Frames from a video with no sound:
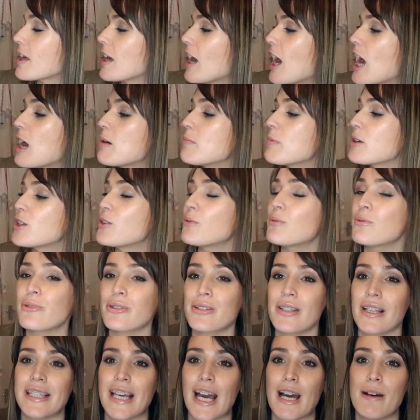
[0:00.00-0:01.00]
Um, you
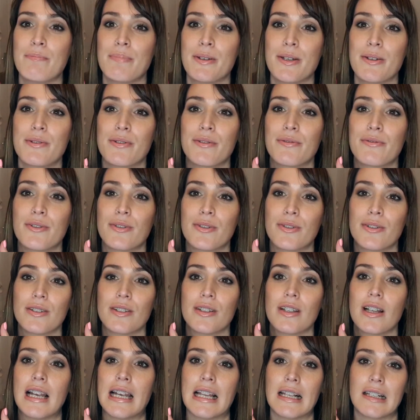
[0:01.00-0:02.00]
also get a
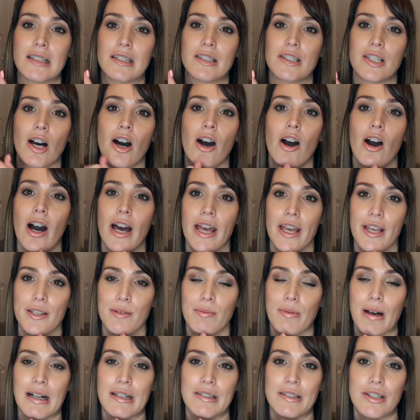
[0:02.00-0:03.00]
beautiful little tie as
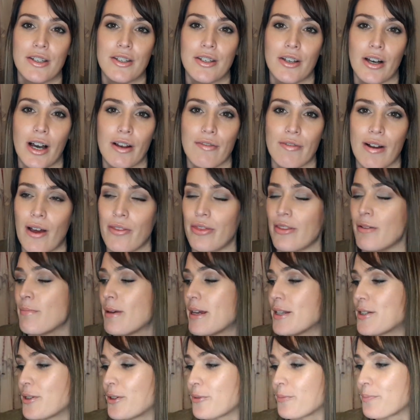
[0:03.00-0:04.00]
well to tie around the
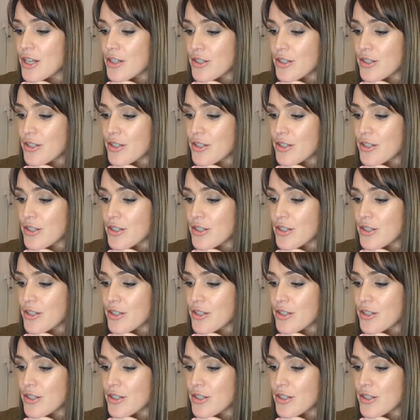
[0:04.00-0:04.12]
middle.